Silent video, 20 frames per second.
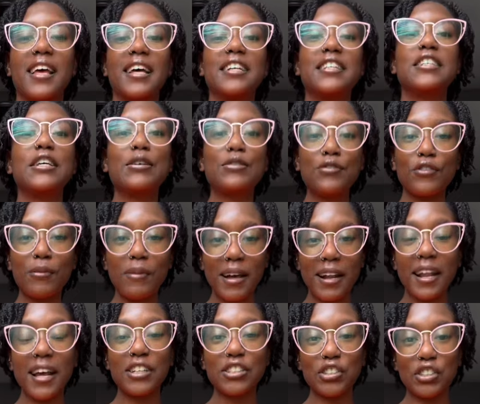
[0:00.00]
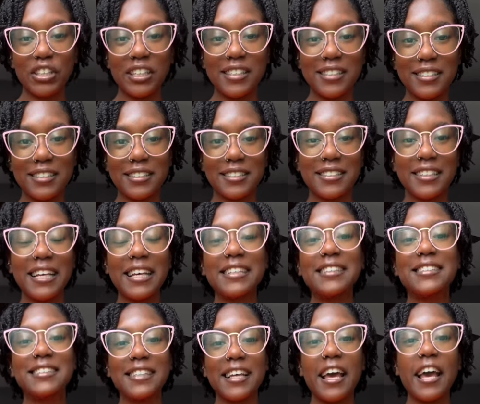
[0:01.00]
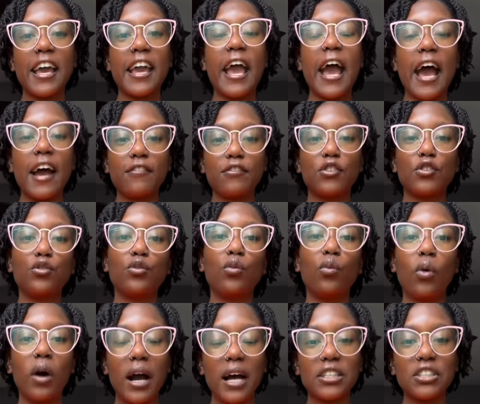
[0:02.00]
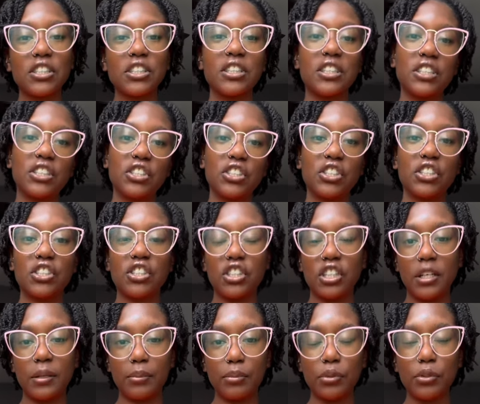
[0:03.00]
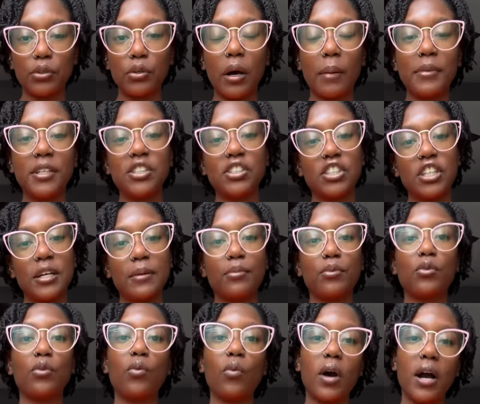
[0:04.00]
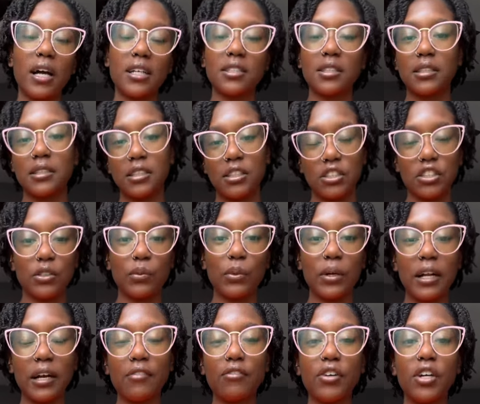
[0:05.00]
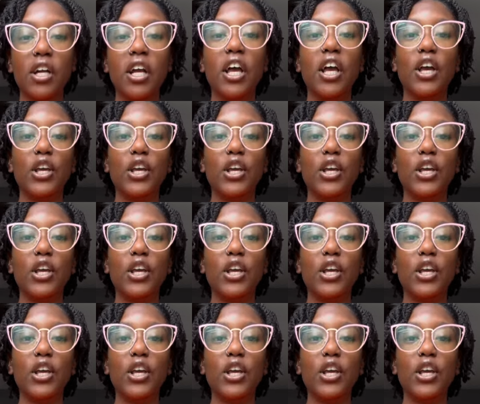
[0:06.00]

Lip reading: Tips for my naturalistas. Let's say after you wash, condition, shampoo, wash, condition, whatever,